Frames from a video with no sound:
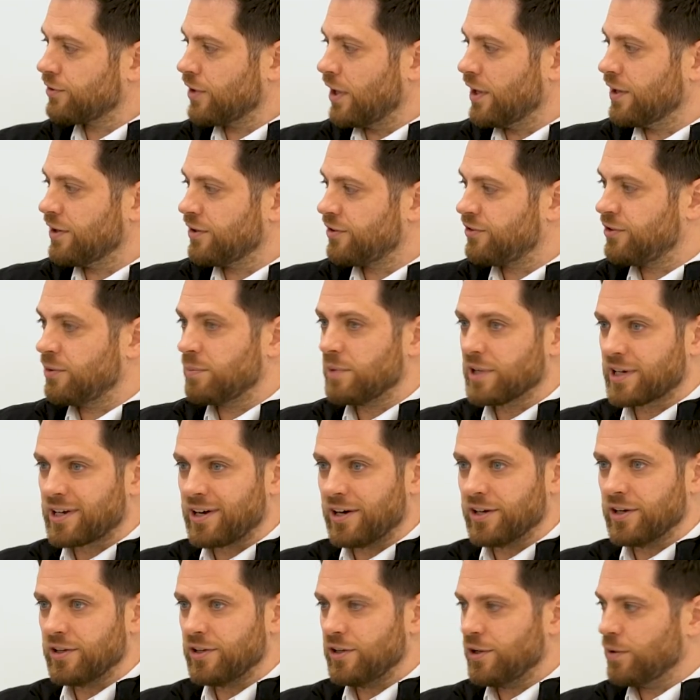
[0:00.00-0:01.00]
a similar
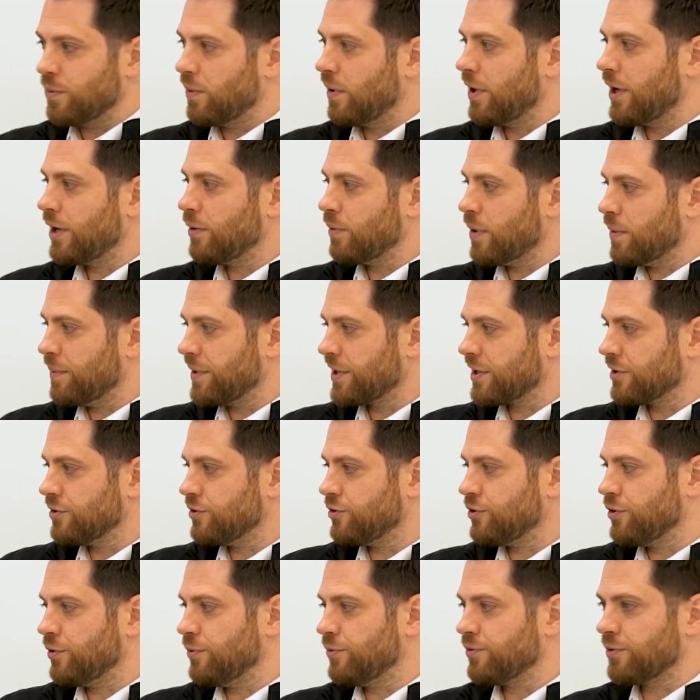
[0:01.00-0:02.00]
kind of UI where we can
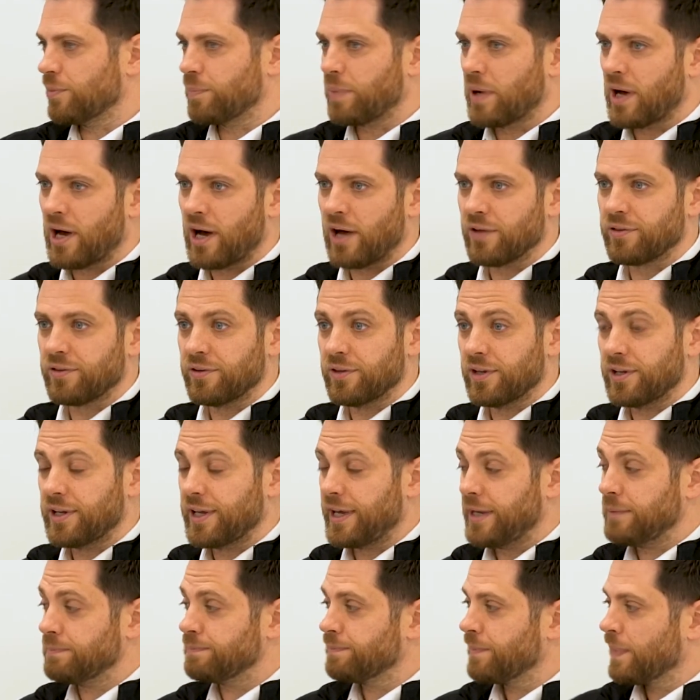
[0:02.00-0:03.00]
choose the path and the
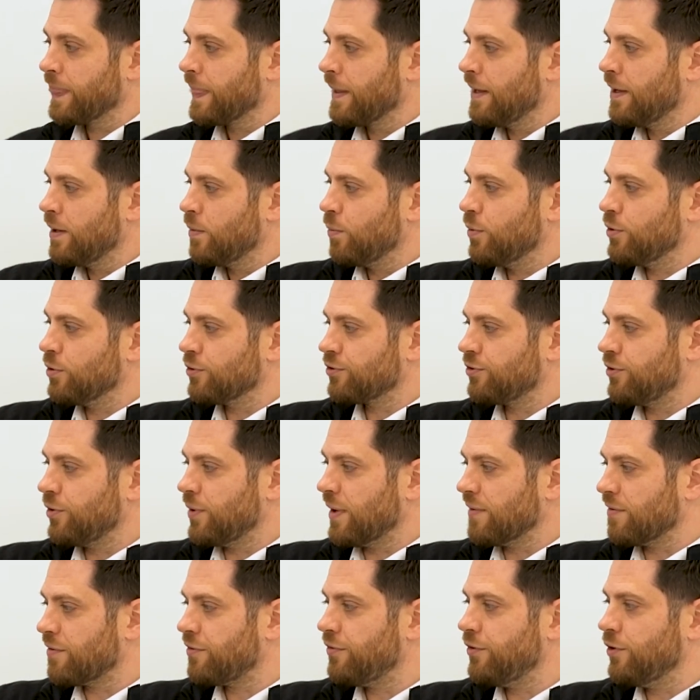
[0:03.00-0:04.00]
name. We also do
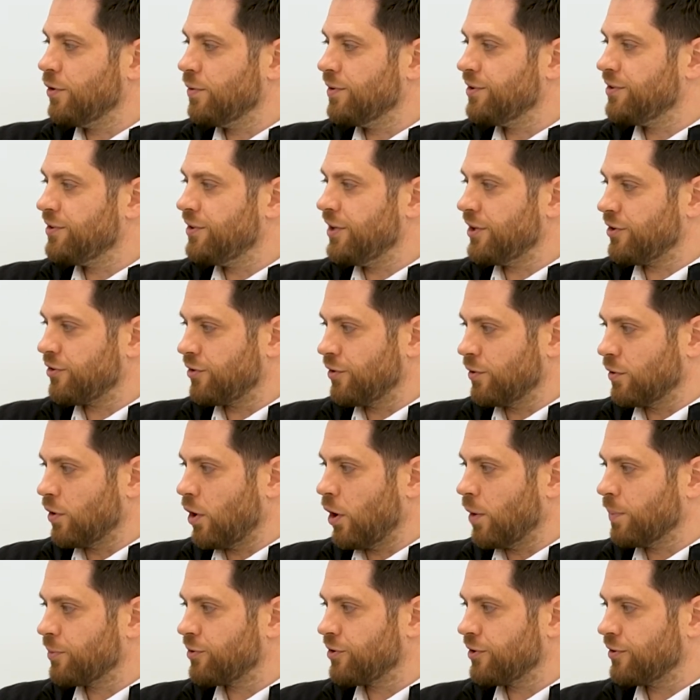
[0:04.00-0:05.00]
have a few additional
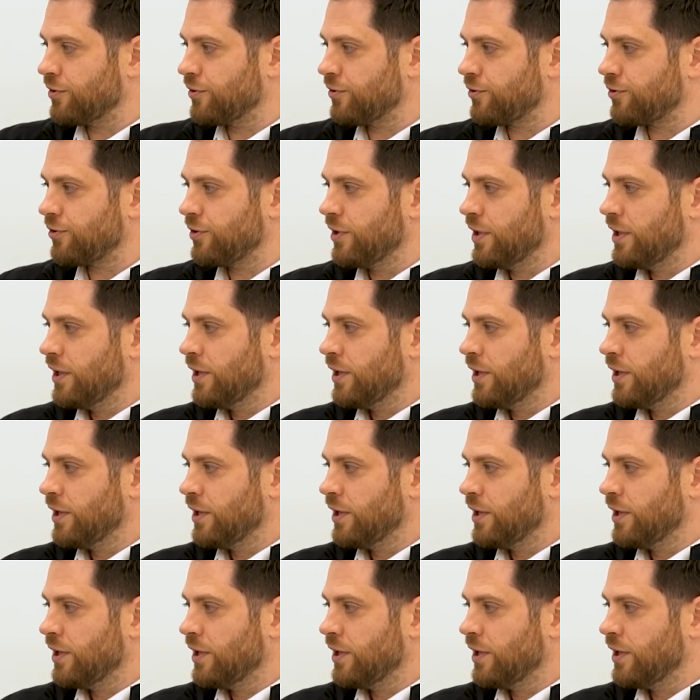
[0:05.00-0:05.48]
options